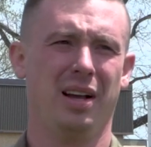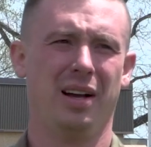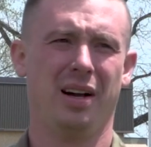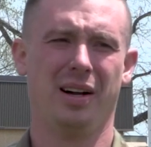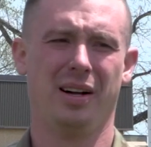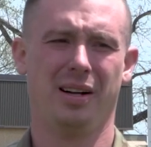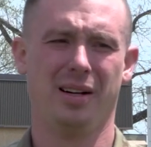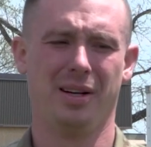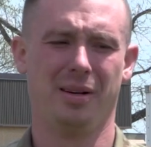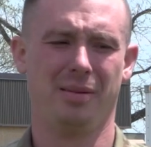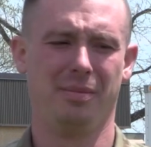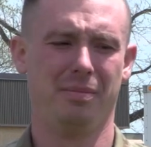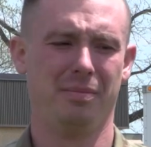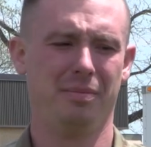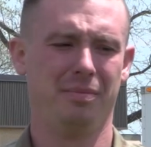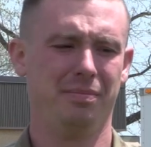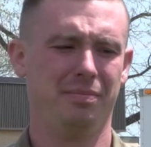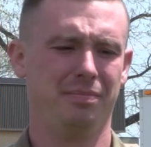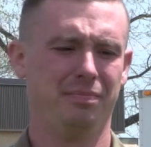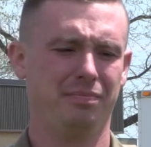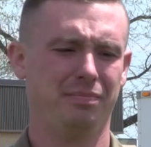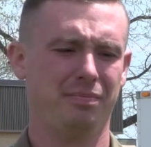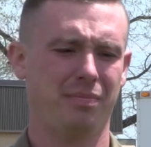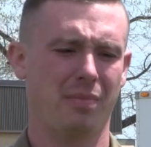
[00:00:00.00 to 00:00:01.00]

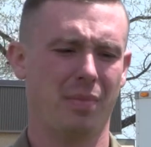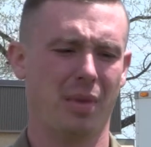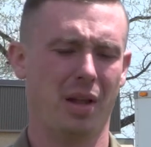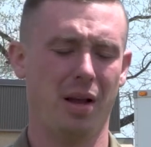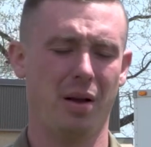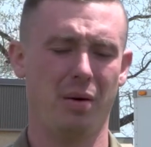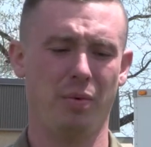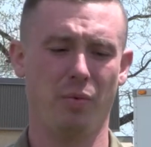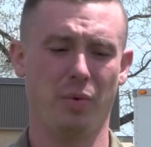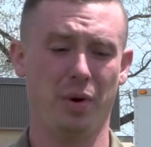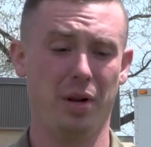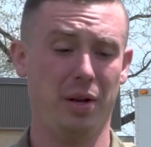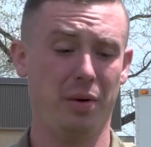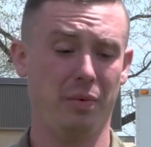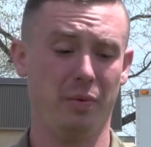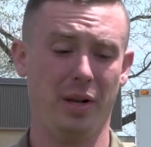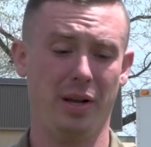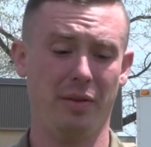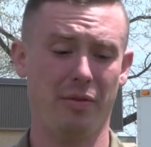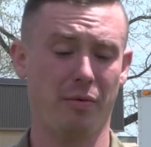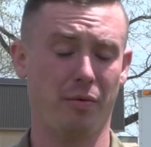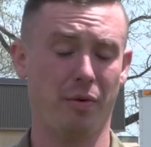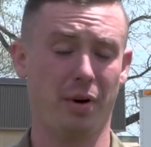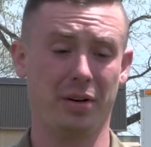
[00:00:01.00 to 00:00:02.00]
And we
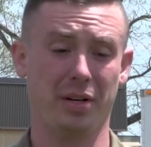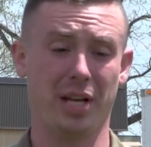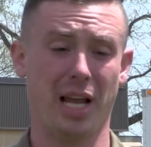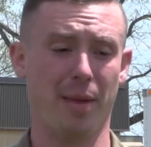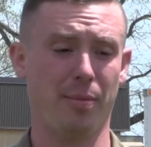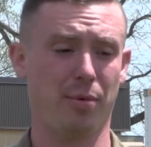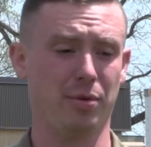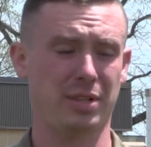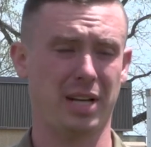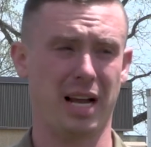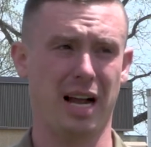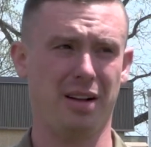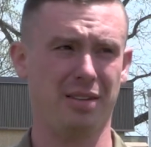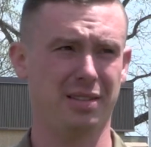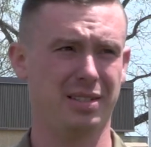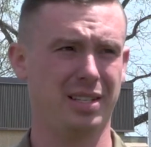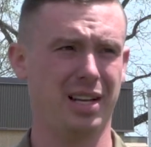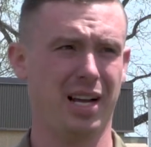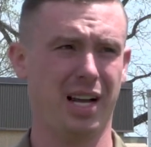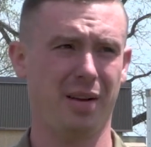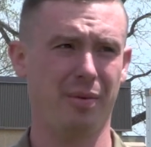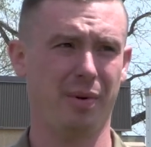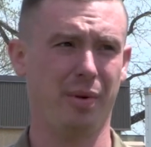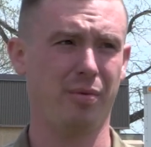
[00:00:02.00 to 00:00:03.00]
even run cables
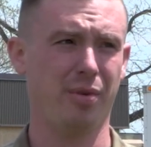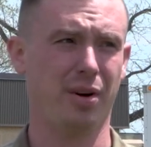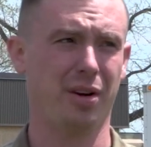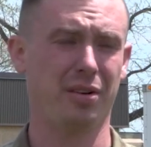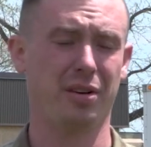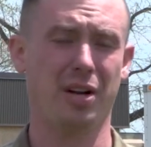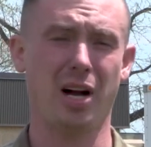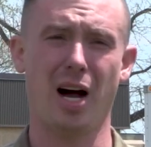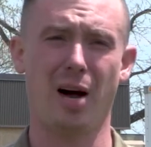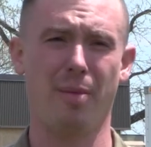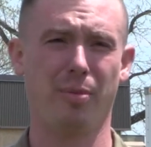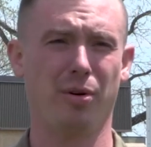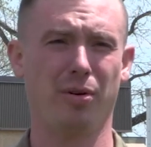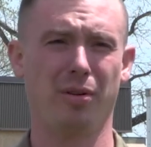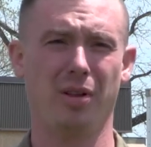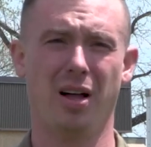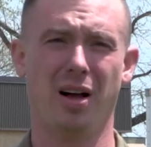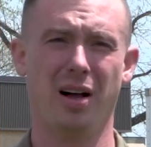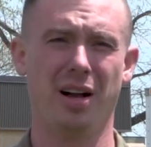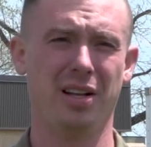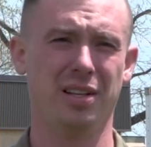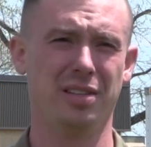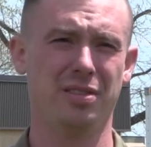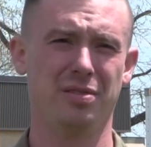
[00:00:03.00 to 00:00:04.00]
outside. We run copper
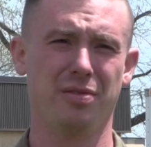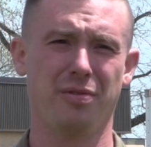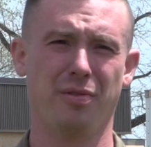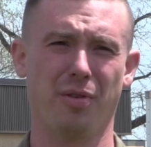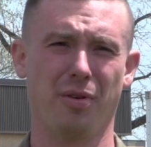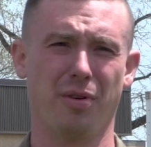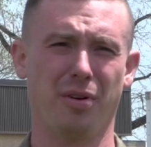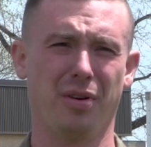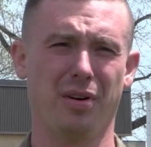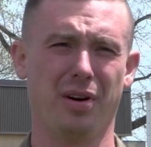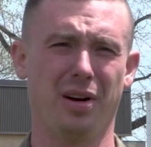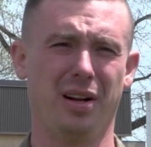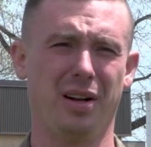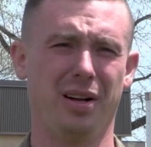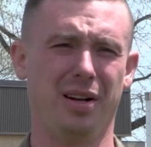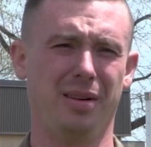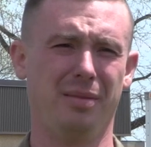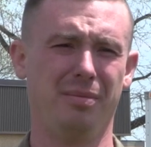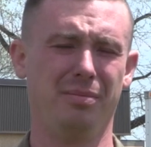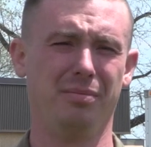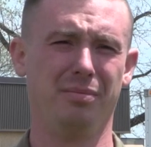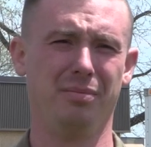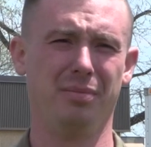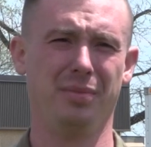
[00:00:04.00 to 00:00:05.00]
lines for,